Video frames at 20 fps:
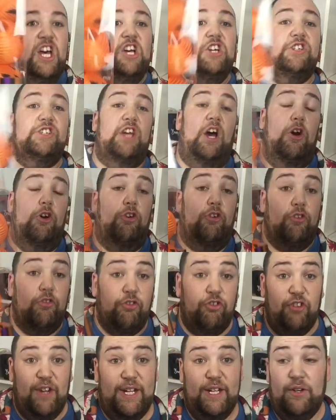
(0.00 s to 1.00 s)
So,
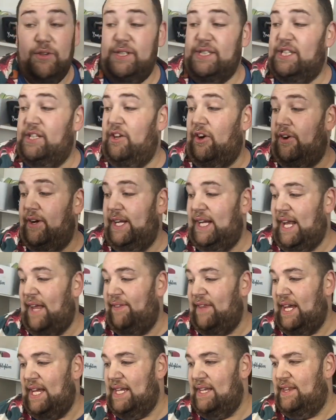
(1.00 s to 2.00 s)
three ninety nine,
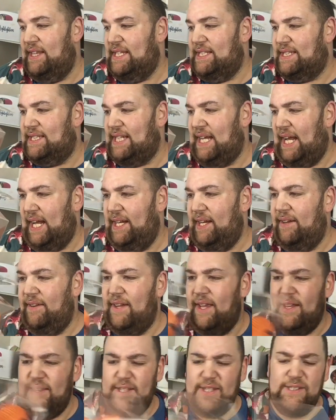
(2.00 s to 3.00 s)
and they, there's 10 in
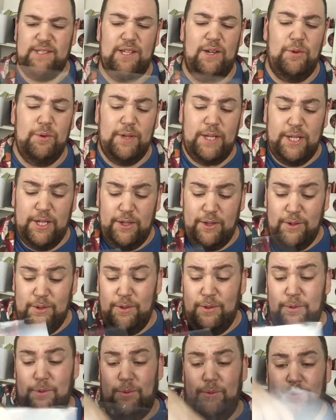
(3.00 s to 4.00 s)
there. They're so
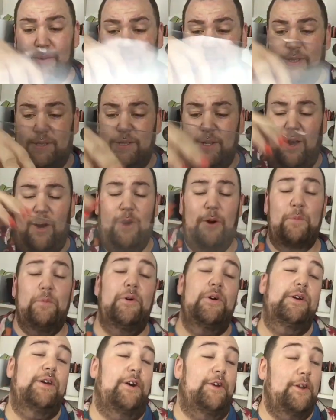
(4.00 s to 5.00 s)
cute. Oh
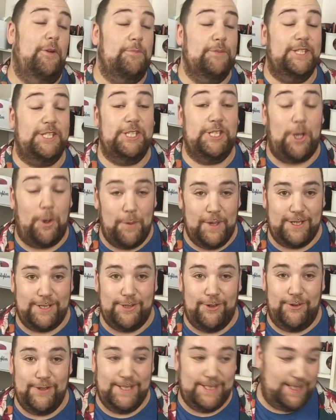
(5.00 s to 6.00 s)
my god, I'm so
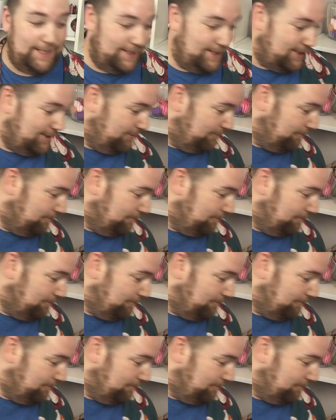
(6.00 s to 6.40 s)
excited.